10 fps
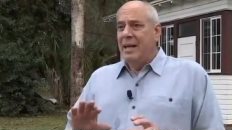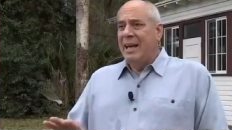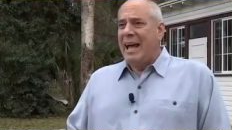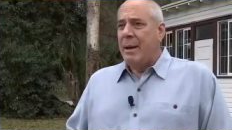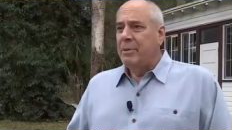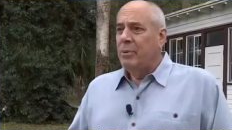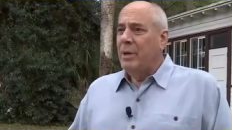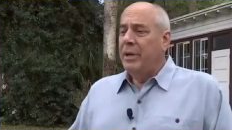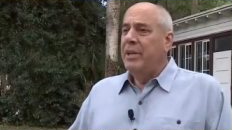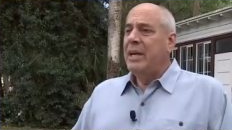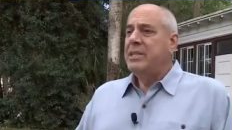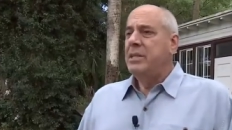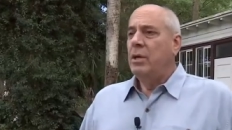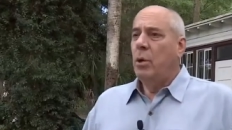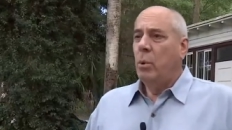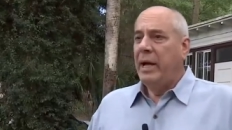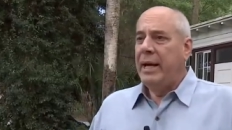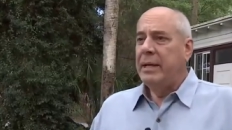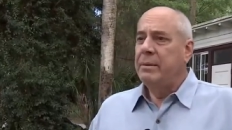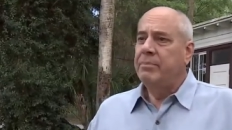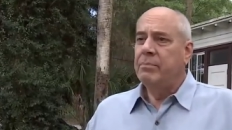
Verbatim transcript: happened around 1908.